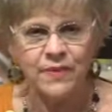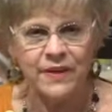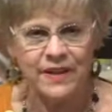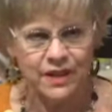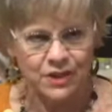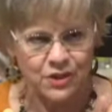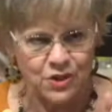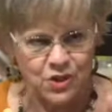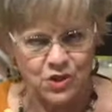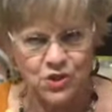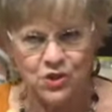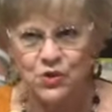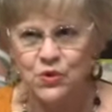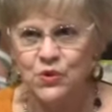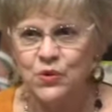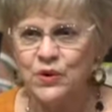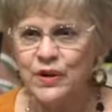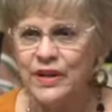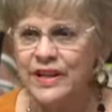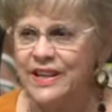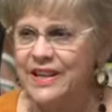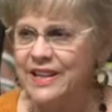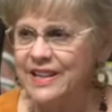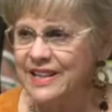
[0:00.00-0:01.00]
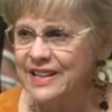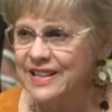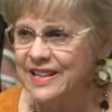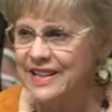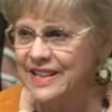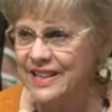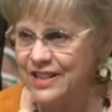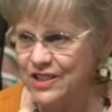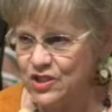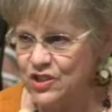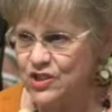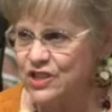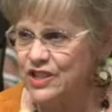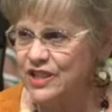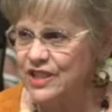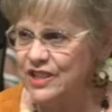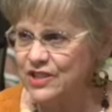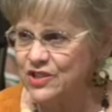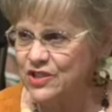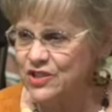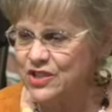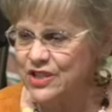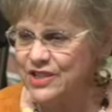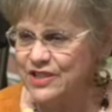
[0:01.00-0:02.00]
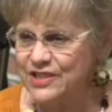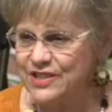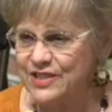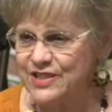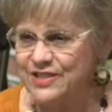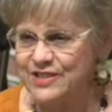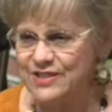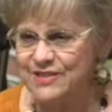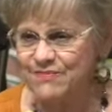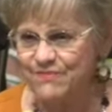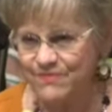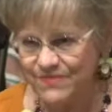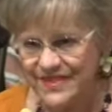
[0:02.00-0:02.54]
because joy is in Jesus.